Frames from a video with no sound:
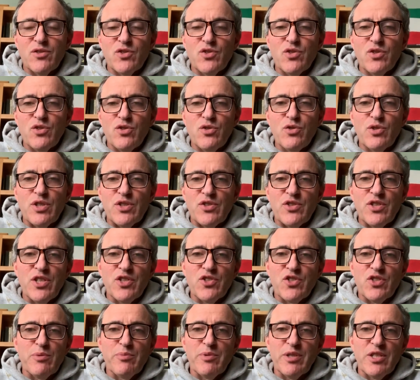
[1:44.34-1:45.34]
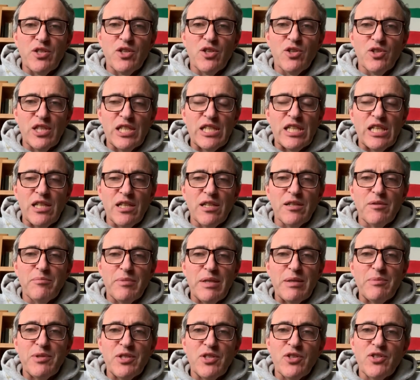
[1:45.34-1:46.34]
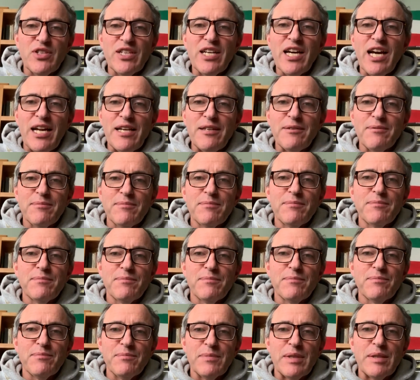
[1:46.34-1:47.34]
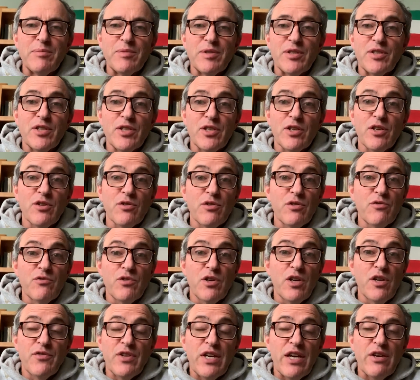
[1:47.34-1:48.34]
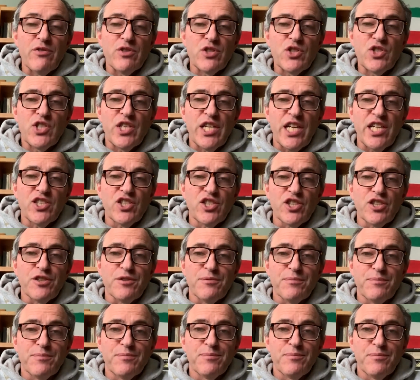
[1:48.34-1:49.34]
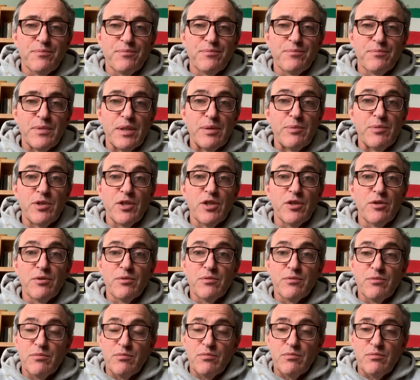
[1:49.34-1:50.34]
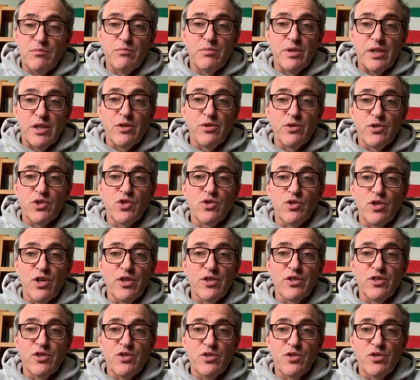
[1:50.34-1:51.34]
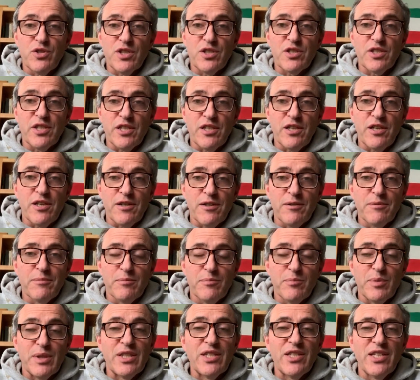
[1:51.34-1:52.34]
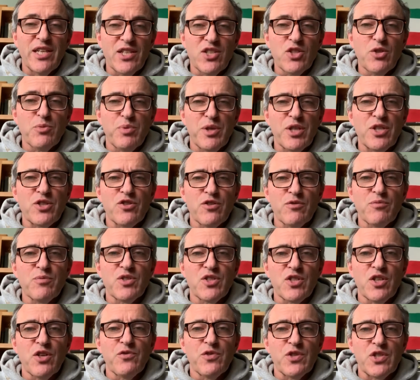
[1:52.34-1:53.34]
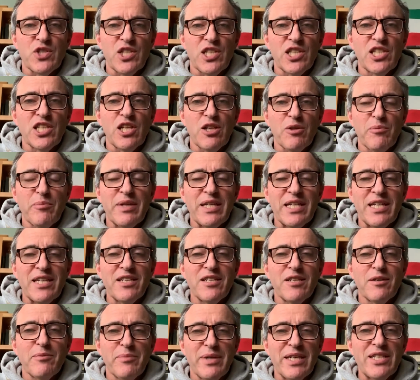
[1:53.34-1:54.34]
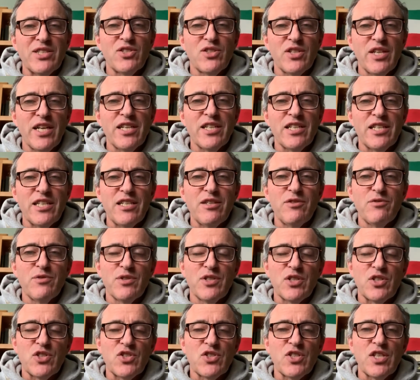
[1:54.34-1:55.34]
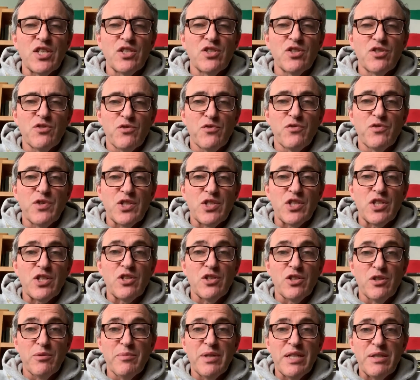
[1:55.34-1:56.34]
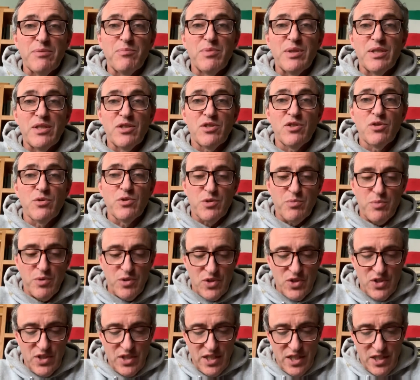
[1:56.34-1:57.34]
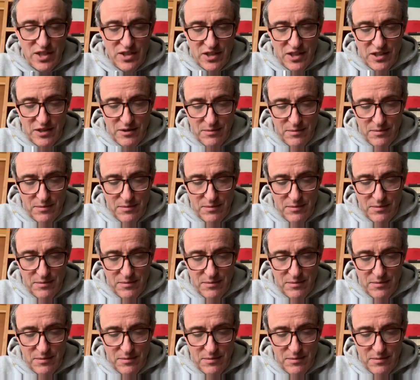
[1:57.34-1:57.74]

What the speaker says: You can tell somebody they're little and maybe they're not. Maybe they're of average stature. Maybe they're bigger and stronger than you think they are. But he has a picture of himself as a little man, and it might not even extend to physical. It might be to his personality.